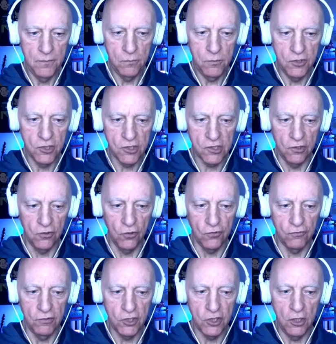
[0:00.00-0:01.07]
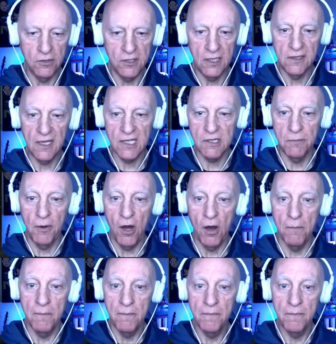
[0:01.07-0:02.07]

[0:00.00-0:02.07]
We're just on ordinary shooting. There's a bomb.